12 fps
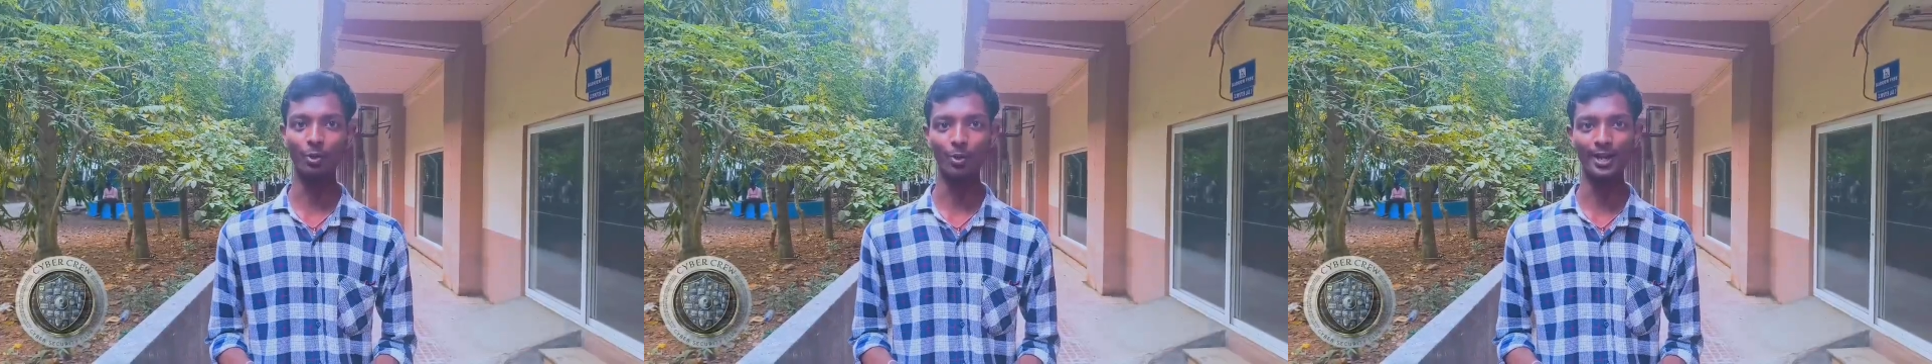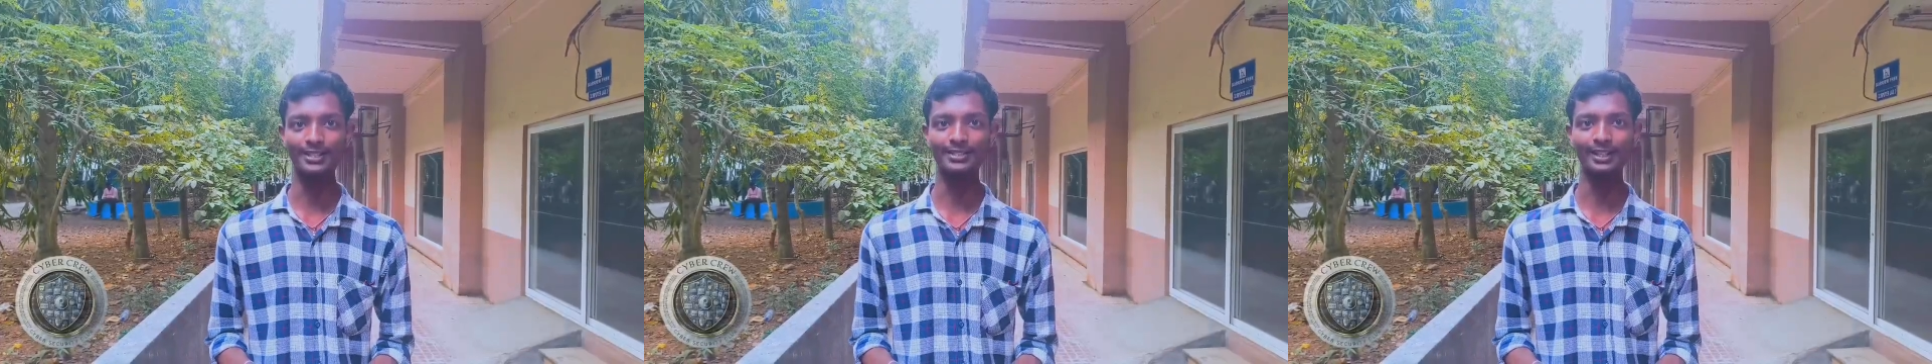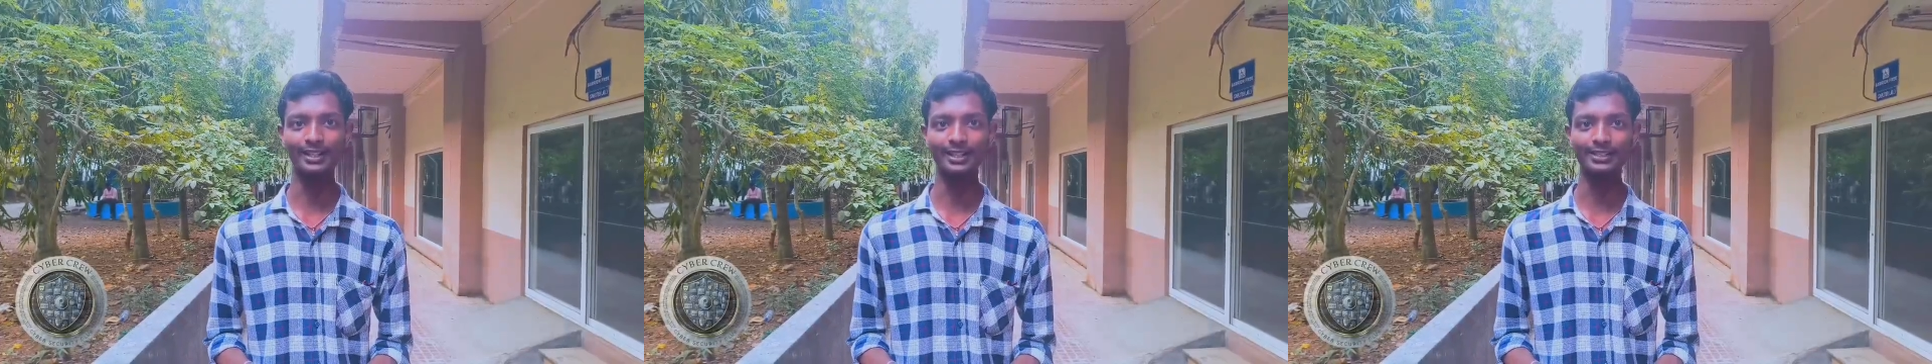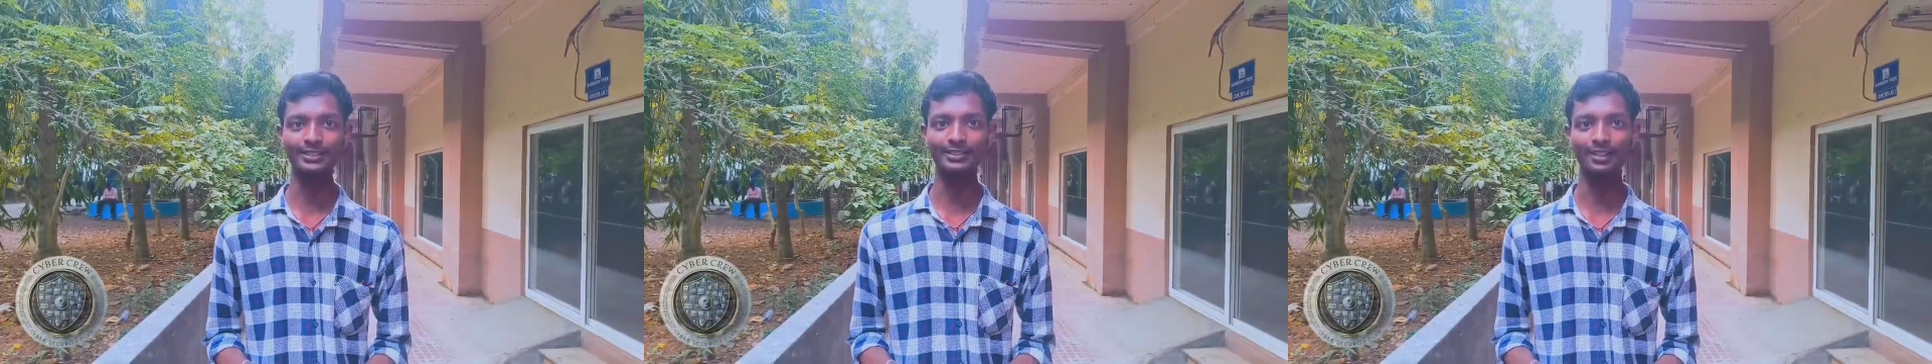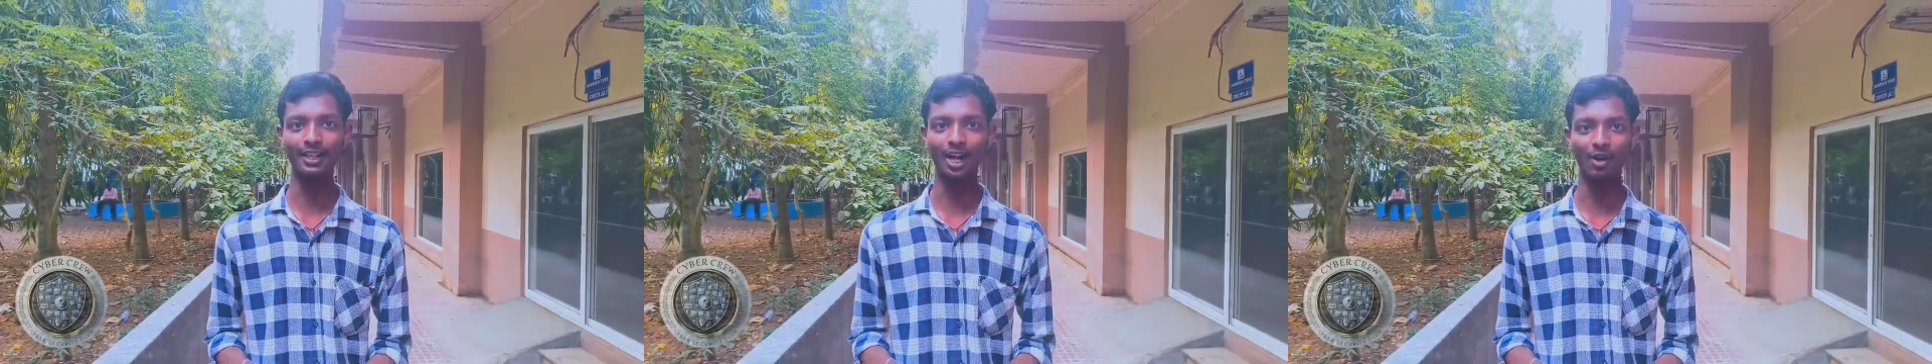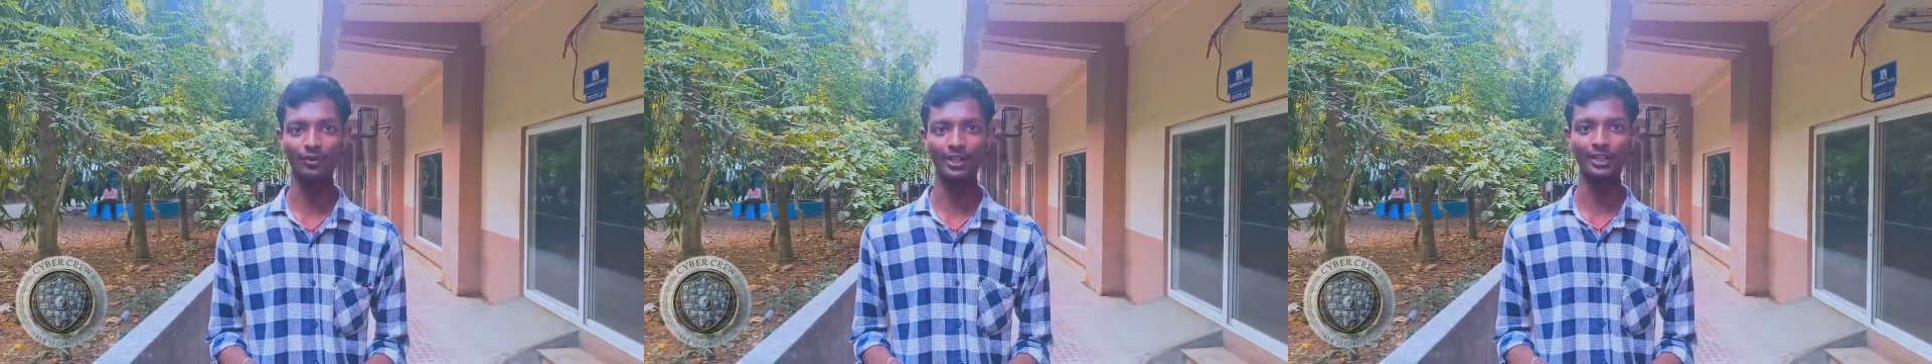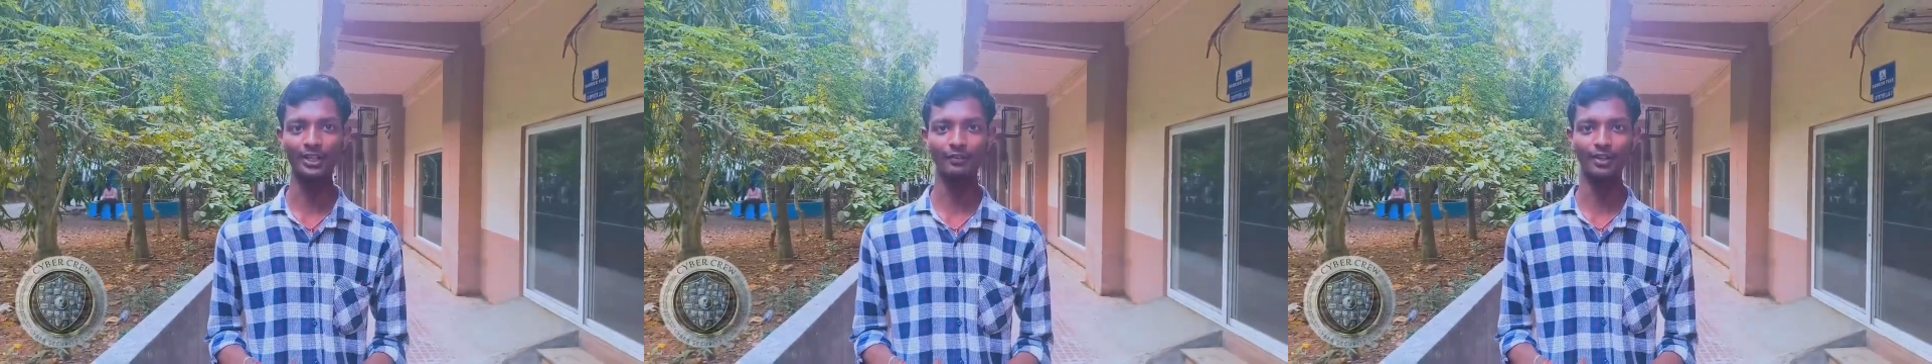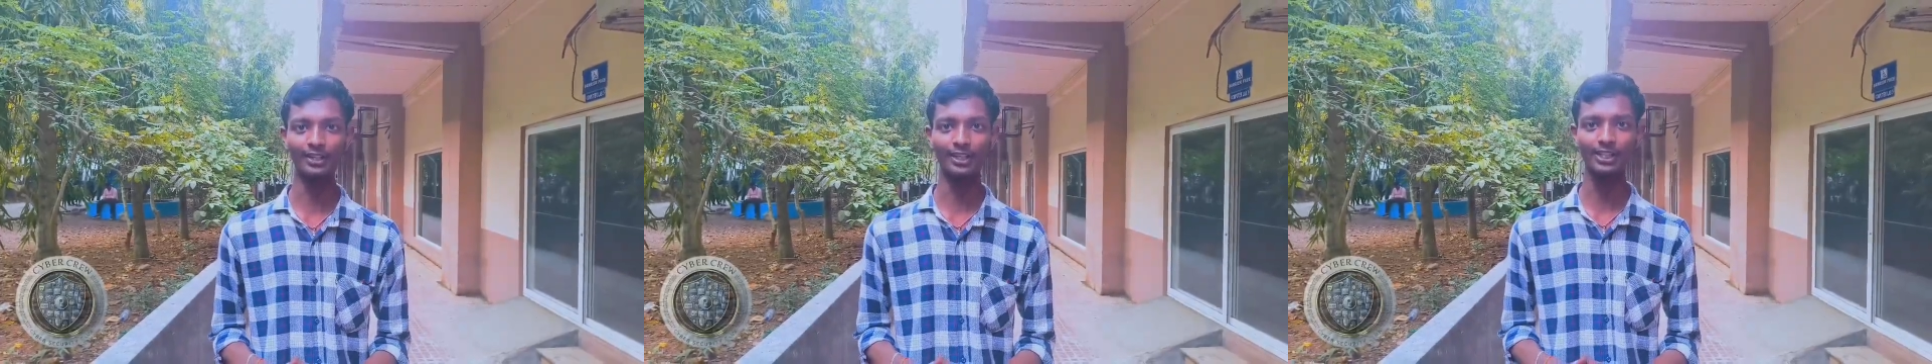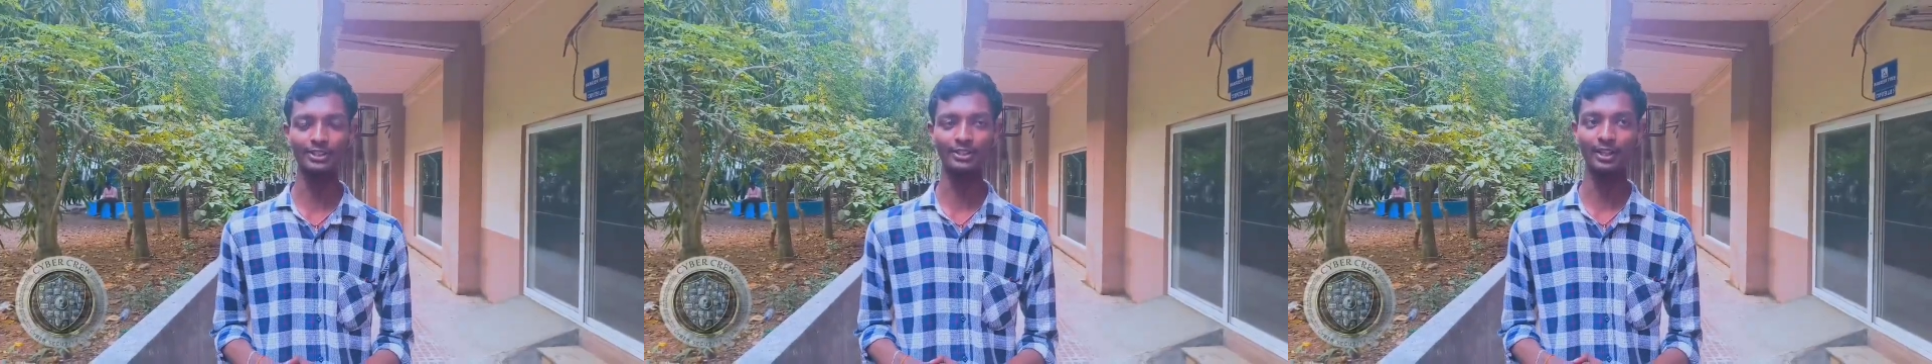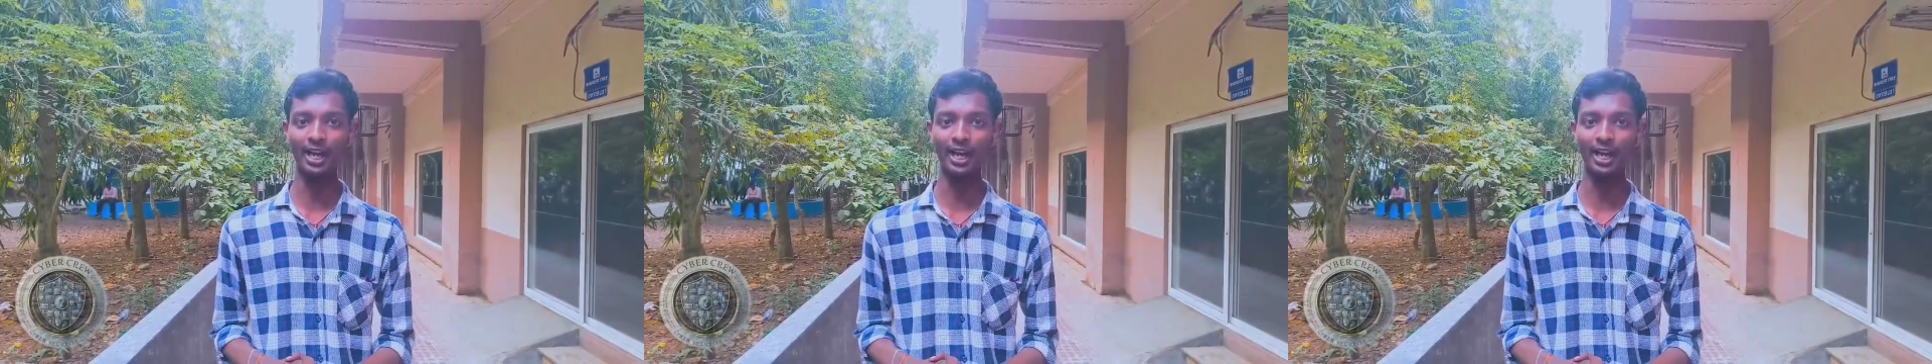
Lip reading: OSA layers of the different layers,